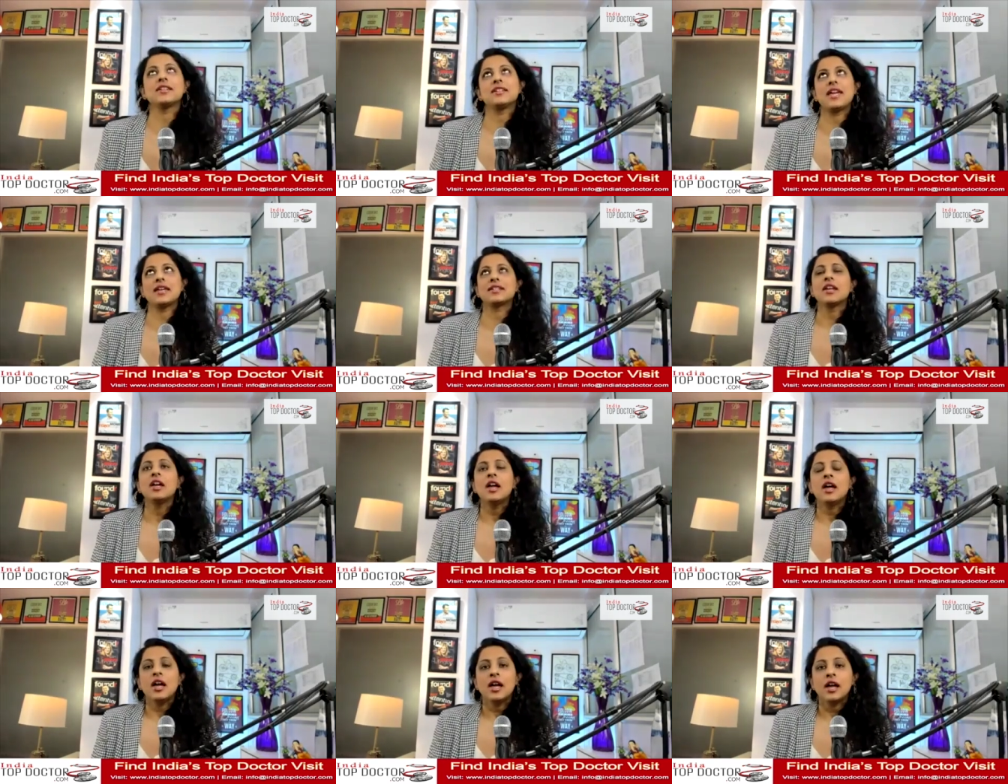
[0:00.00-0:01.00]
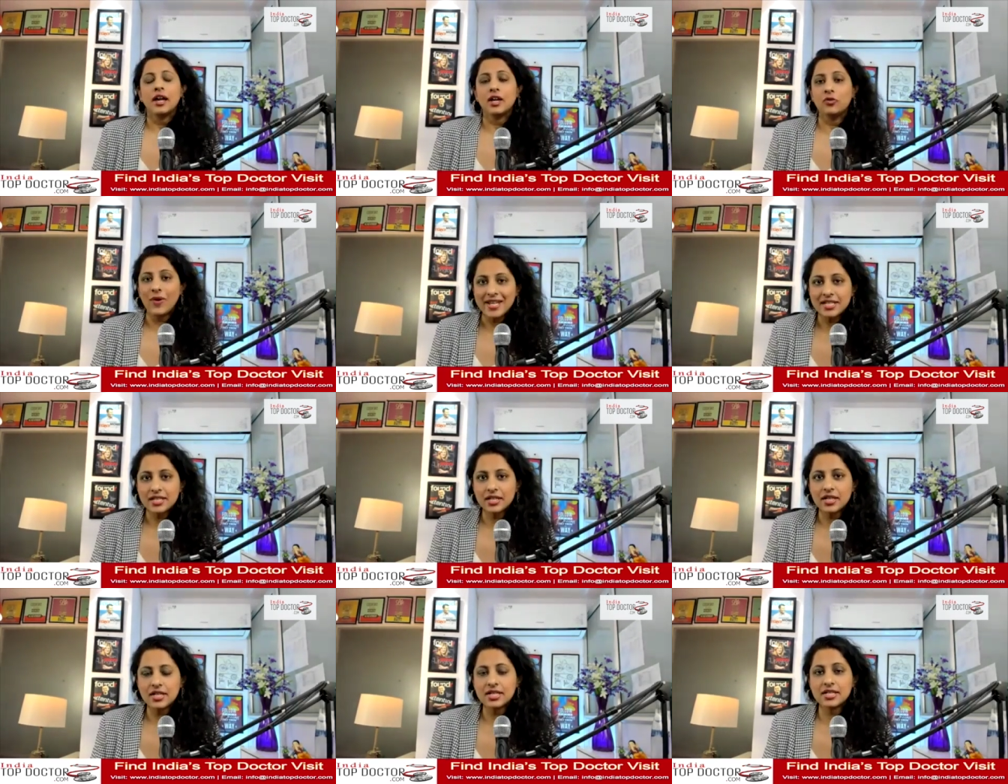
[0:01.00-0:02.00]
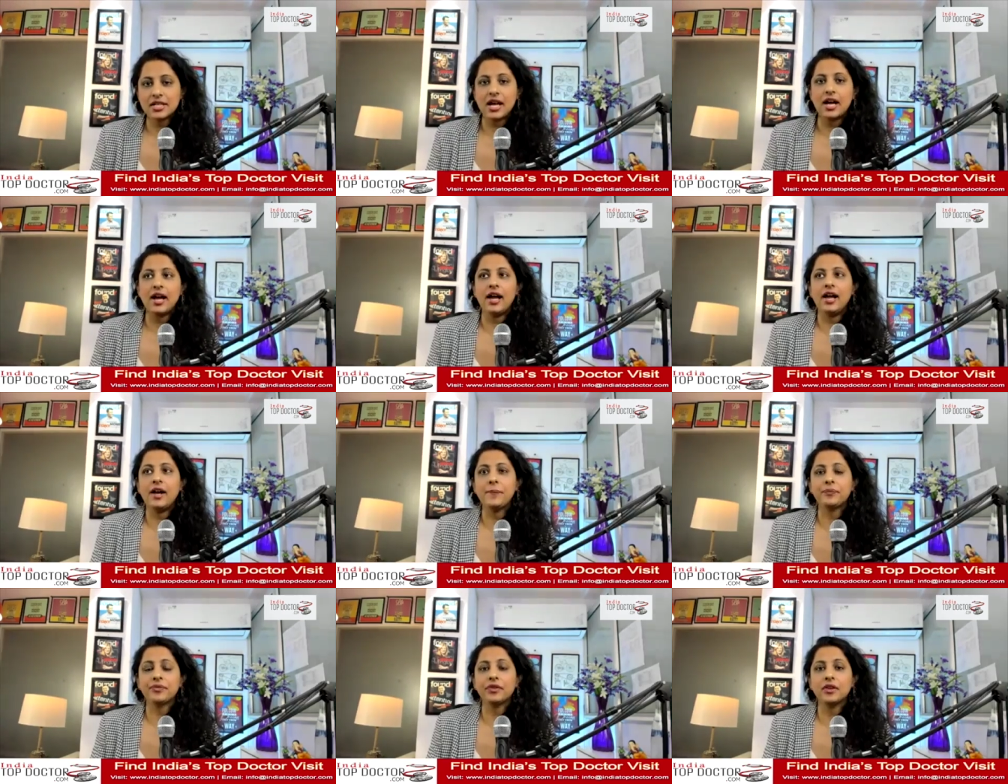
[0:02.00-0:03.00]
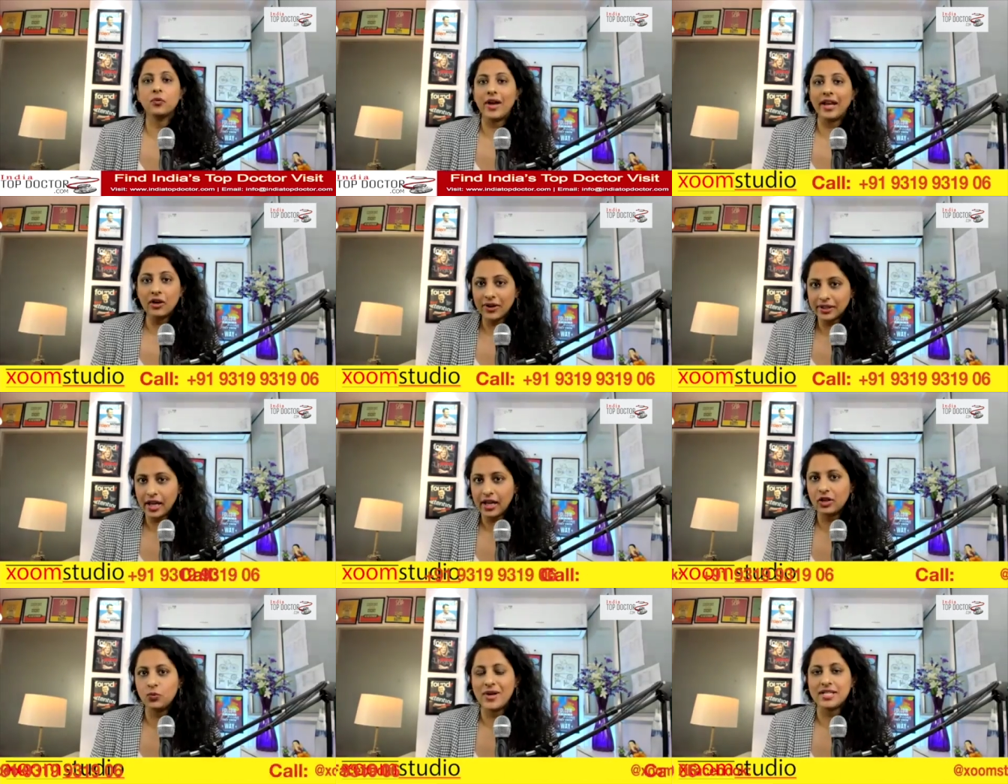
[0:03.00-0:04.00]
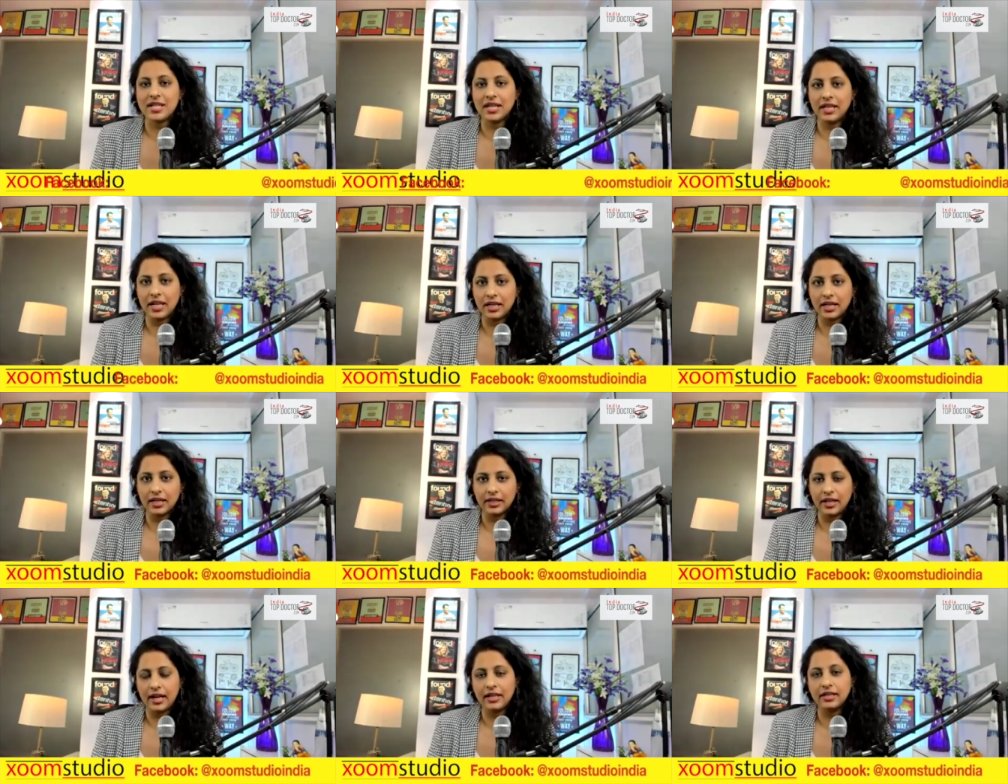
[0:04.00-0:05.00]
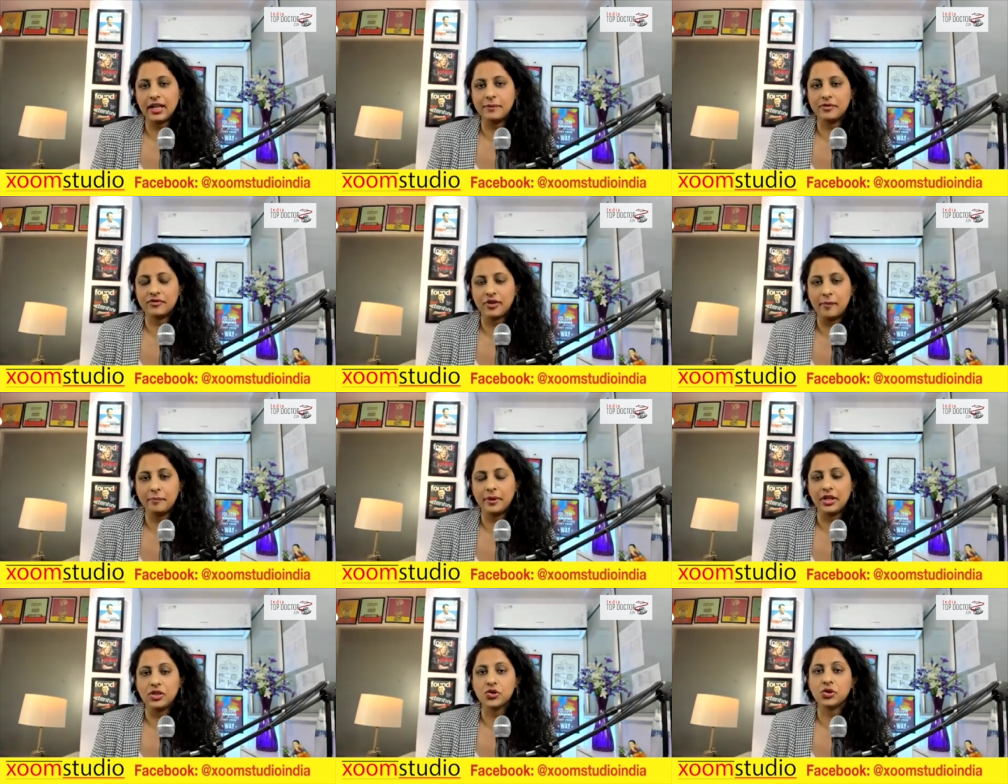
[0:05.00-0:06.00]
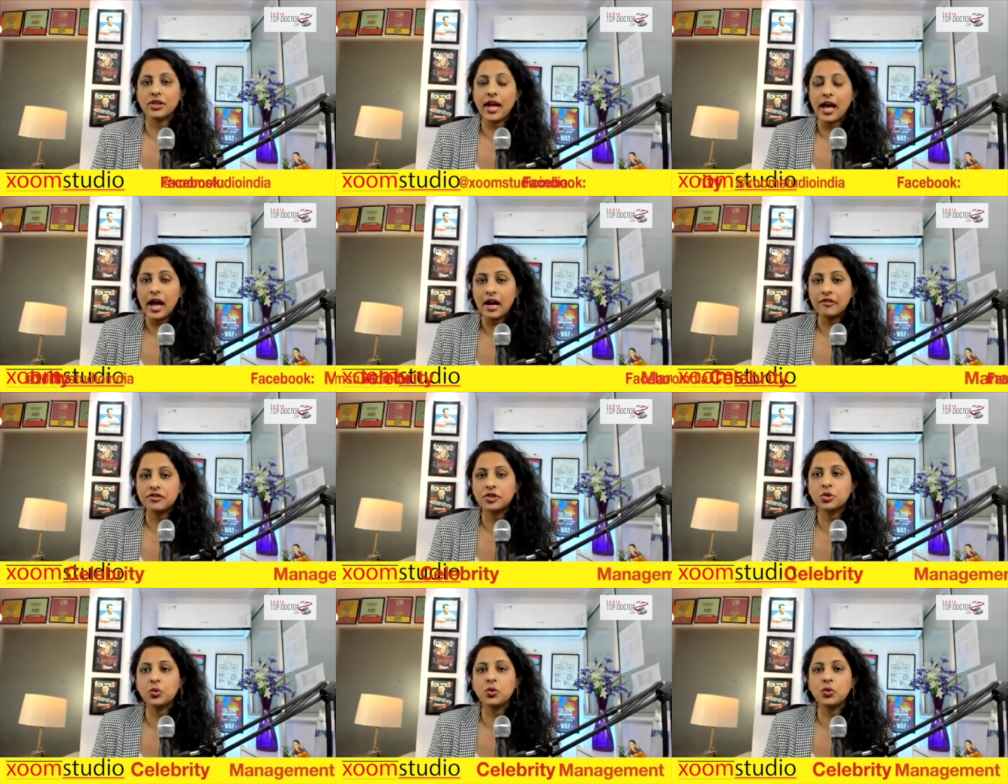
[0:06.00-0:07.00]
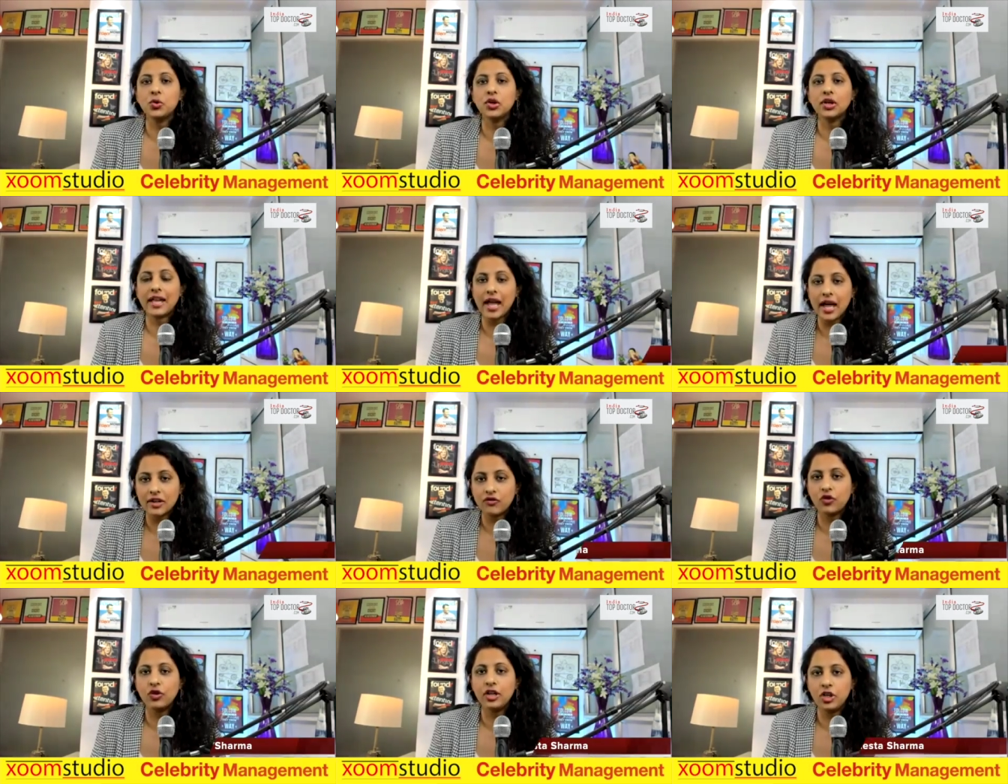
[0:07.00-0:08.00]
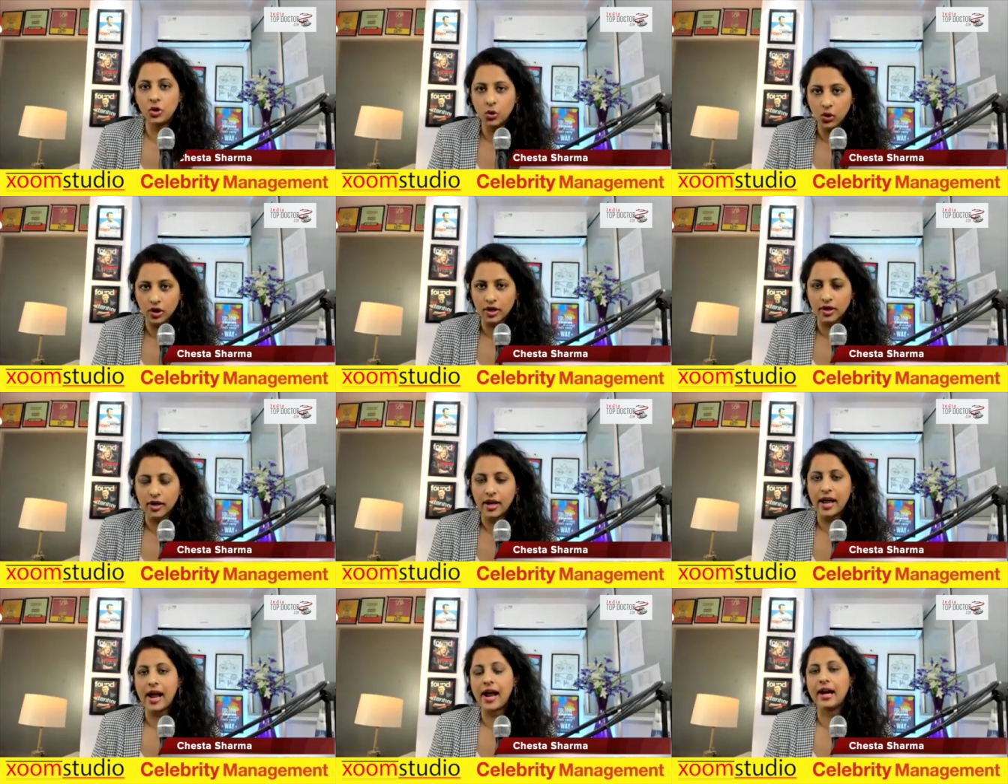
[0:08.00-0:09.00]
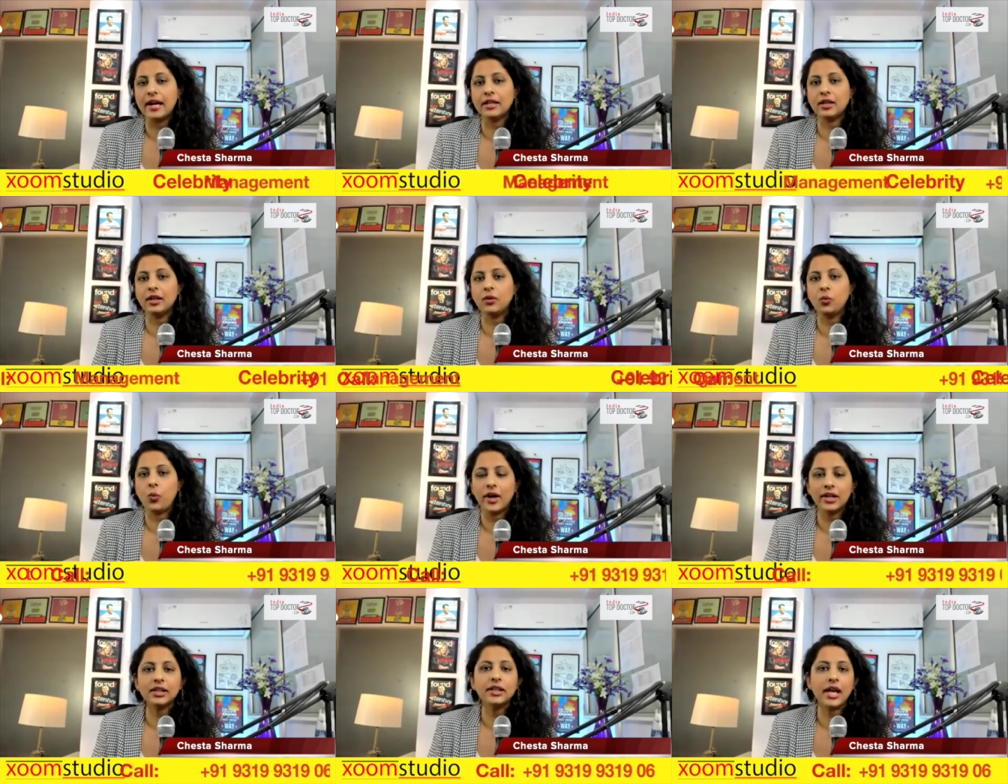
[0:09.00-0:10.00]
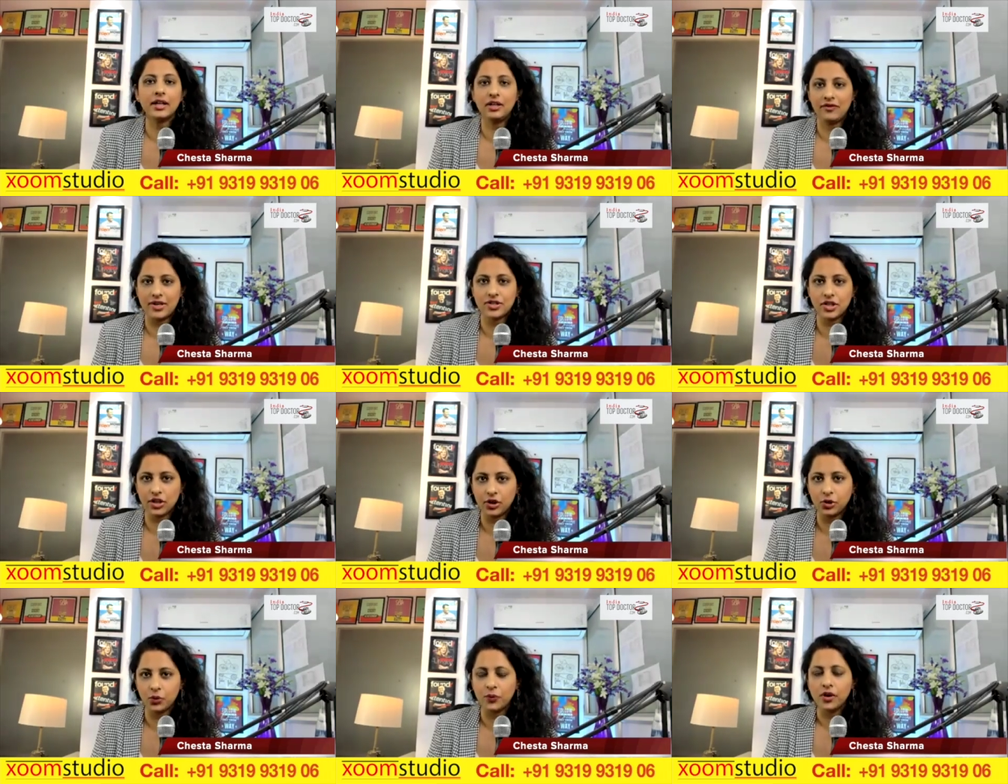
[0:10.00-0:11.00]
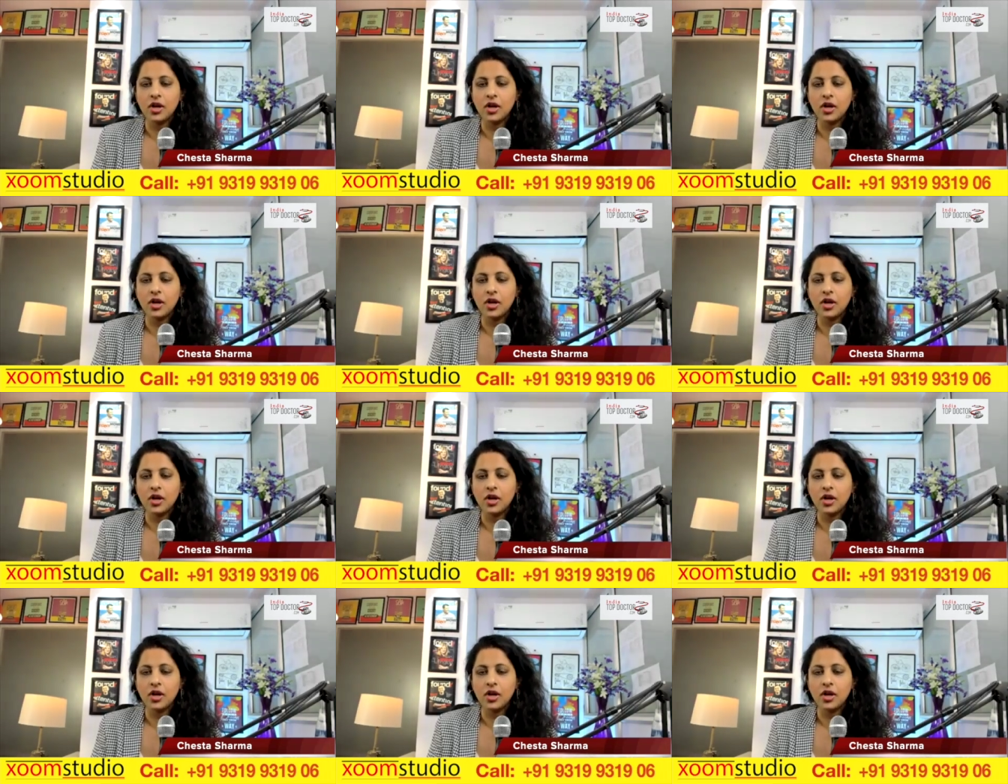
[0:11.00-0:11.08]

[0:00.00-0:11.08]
yes. Investors, whenever they are investing in any type of company, so they have to carefully look at what they are investing into.